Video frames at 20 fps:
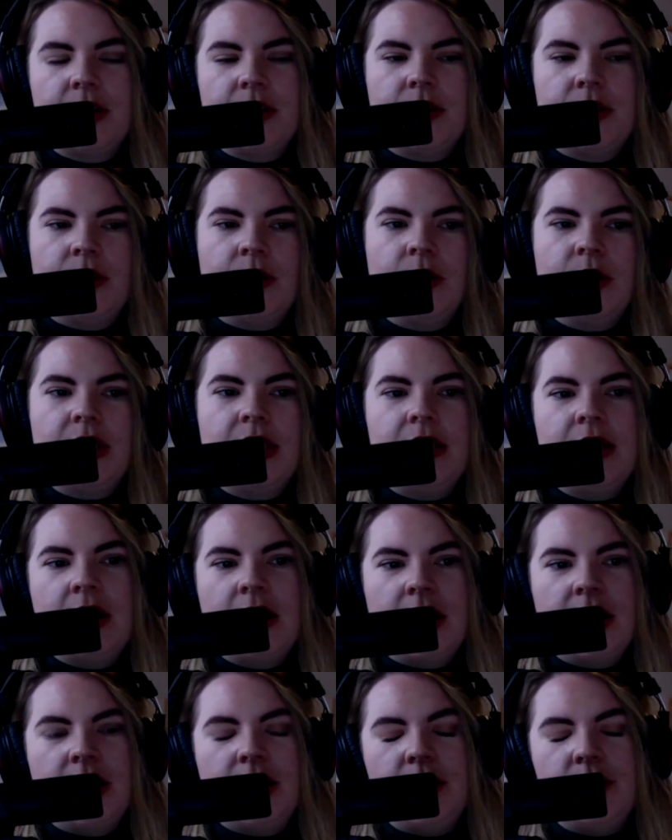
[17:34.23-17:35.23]
So it's
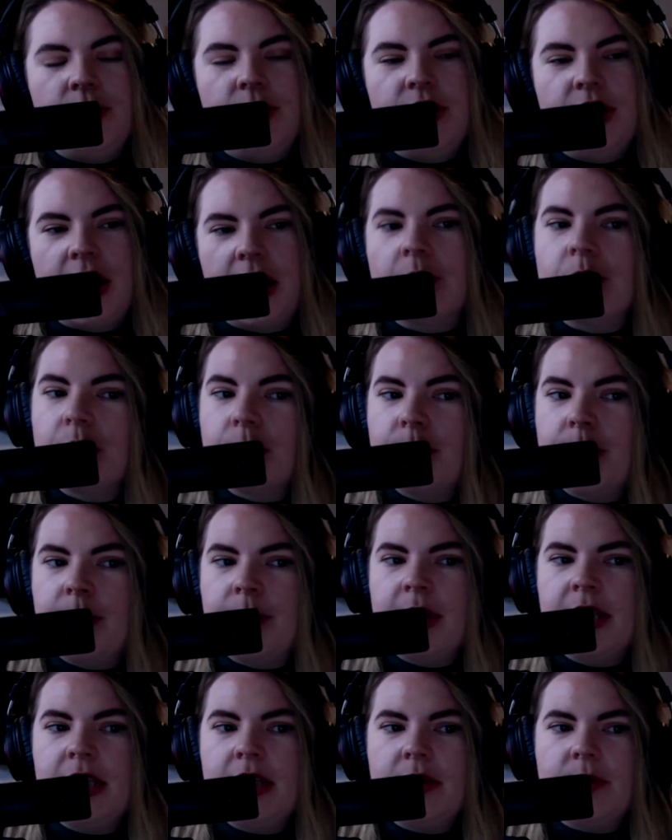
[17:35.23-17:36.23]
not a huge time
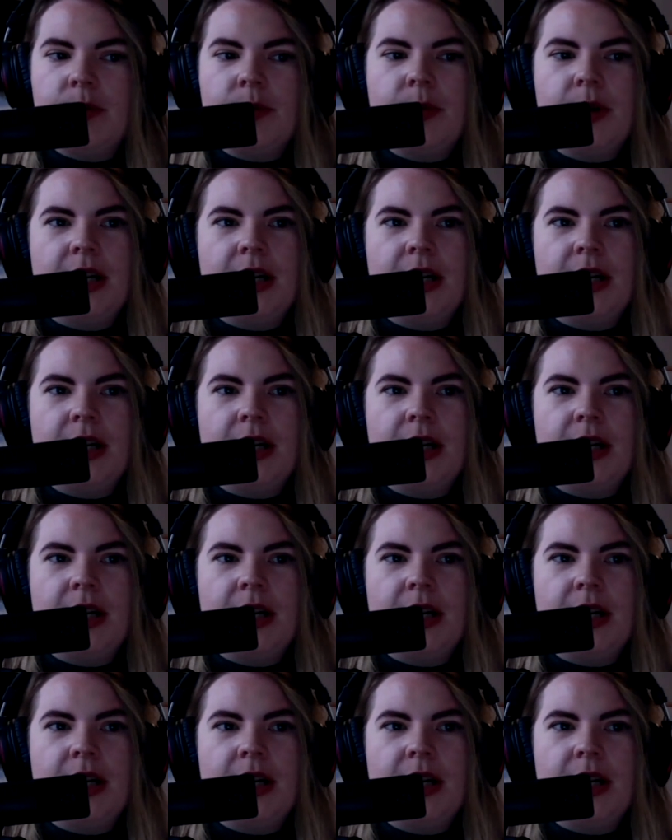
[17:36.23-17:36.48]
commitment,